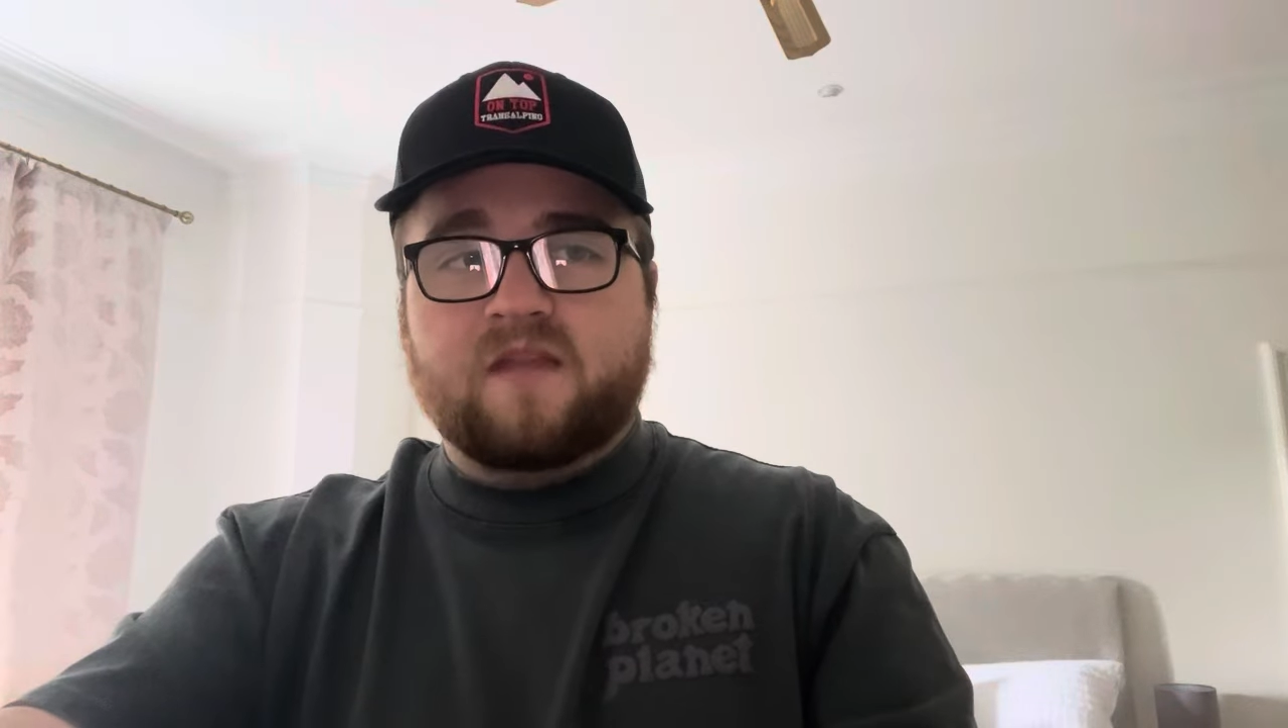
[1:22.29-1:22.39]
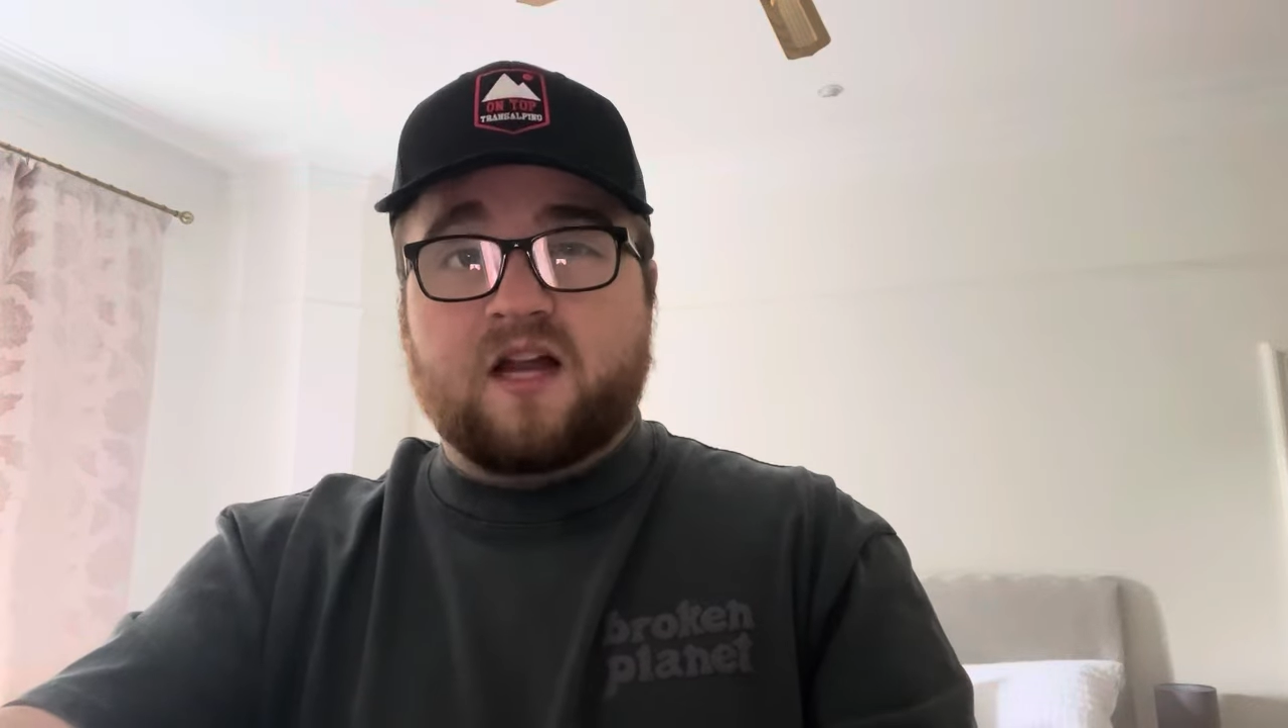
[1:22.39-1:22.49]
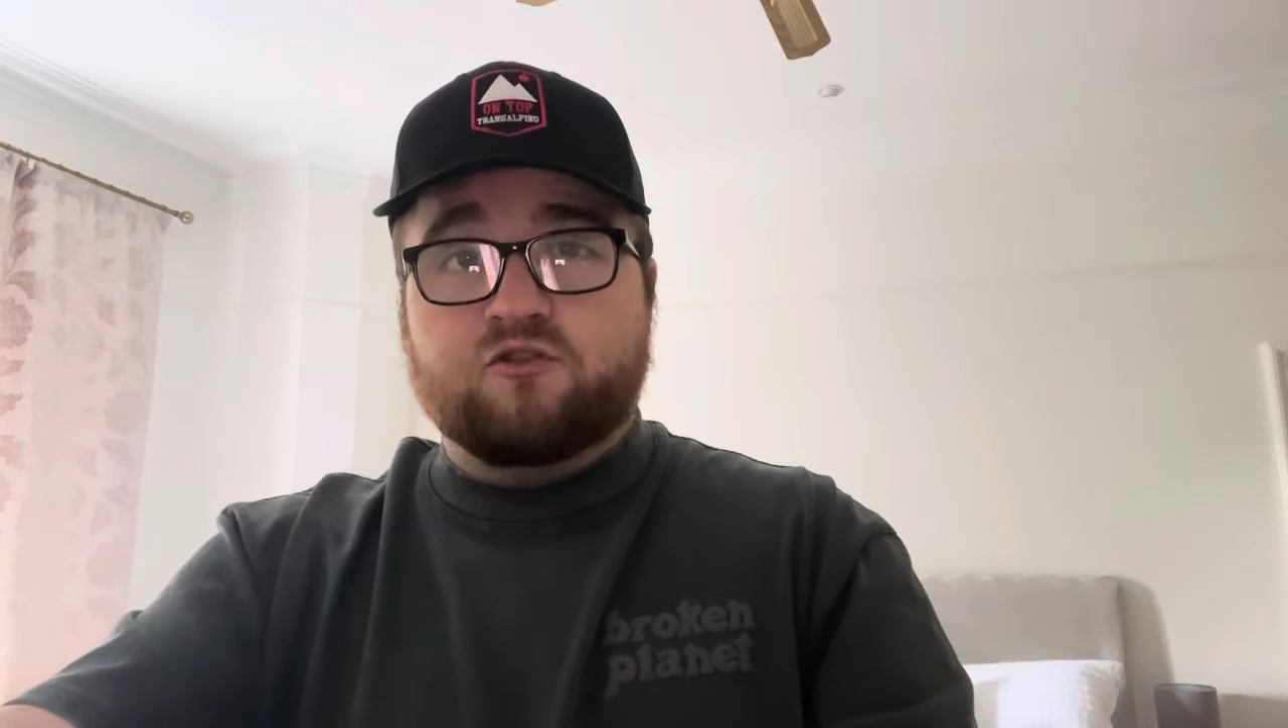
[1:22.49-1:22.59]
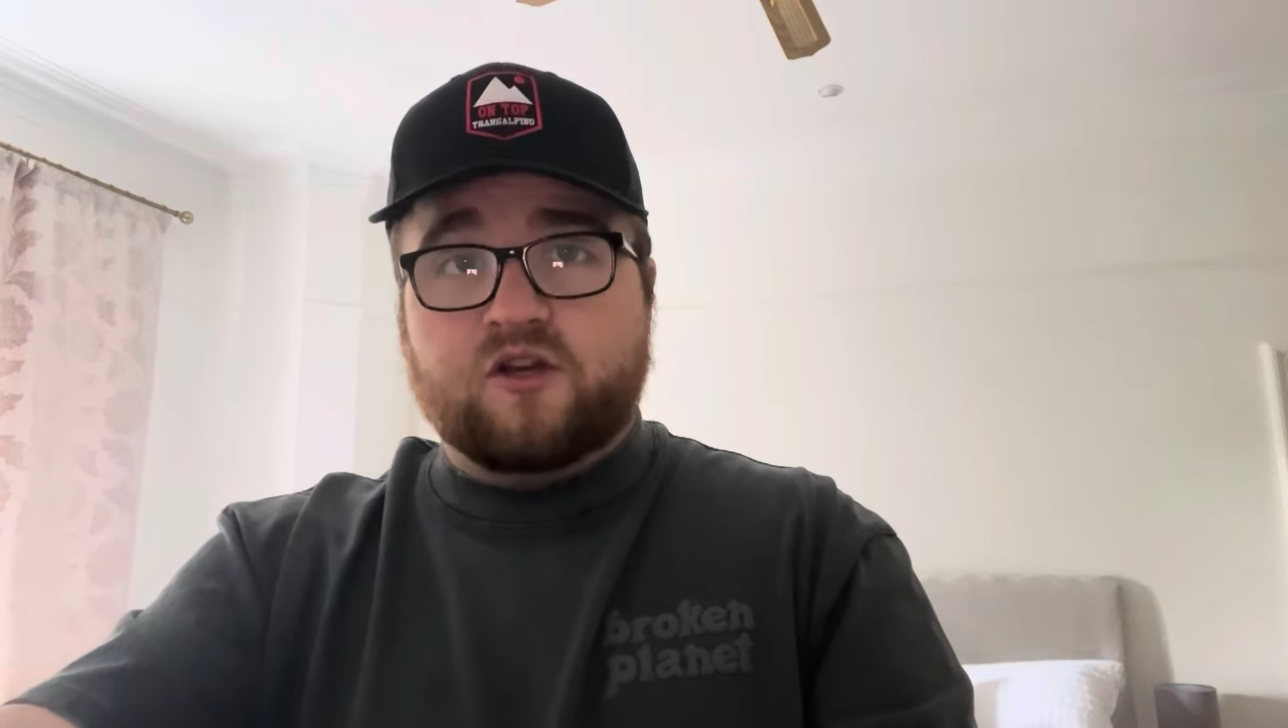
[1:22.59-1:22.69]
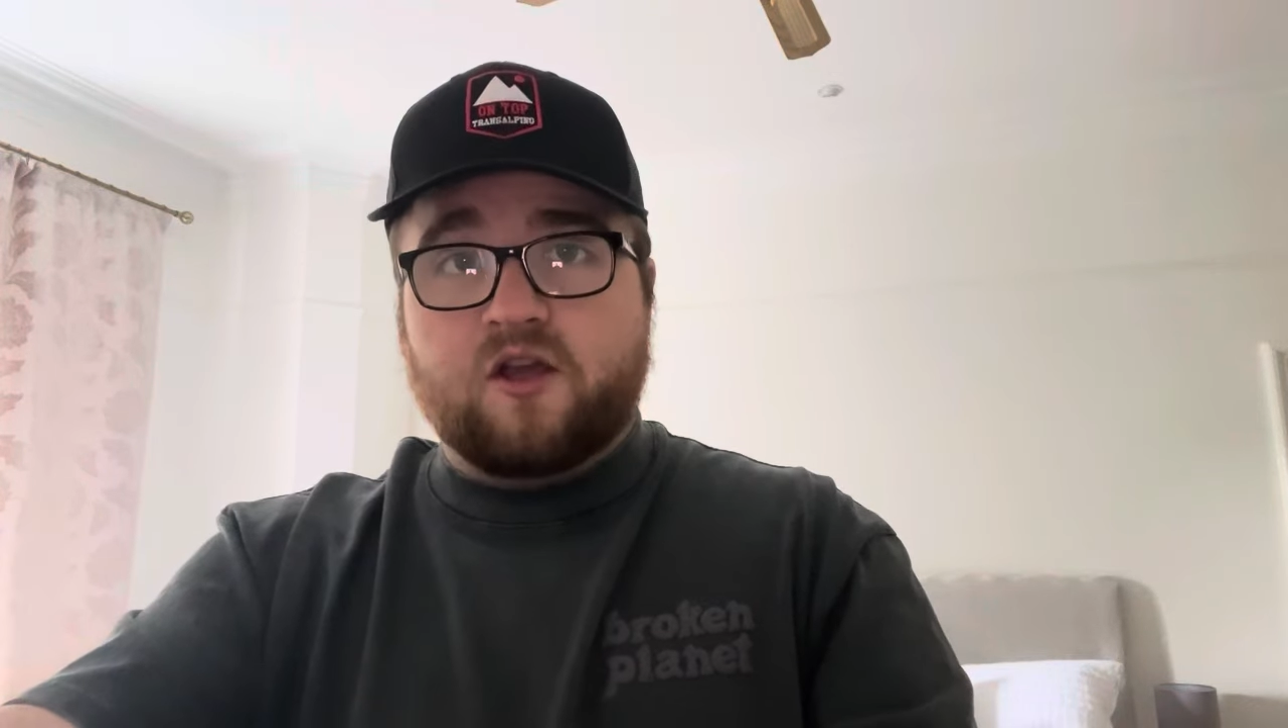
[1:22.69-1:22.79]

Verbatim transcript: André